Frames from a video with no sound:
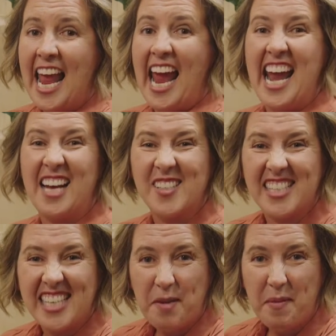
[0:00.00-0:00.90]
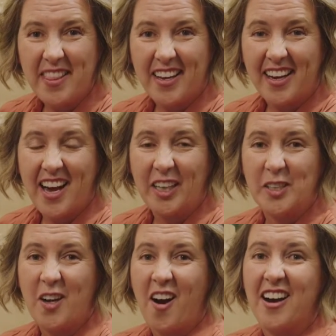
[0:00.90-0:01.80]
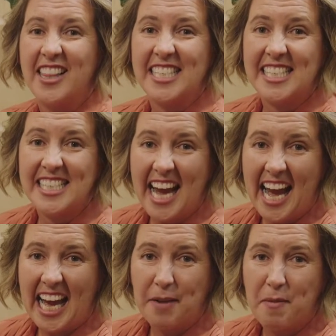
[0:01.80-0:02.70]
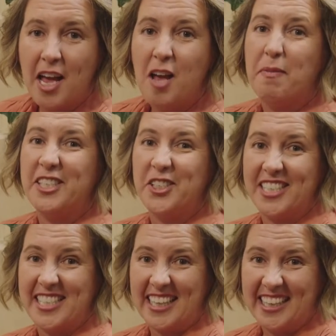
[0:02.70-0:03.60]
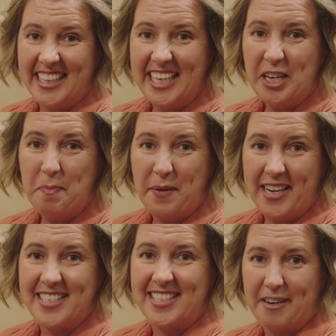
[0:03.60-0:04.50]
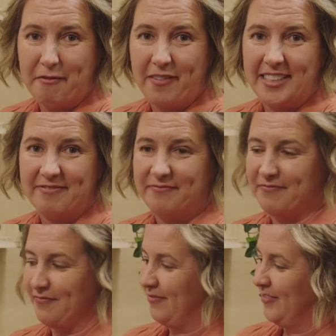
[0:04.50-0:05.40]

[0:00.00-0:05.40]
and how some of the colors are the same, but just a little bit different.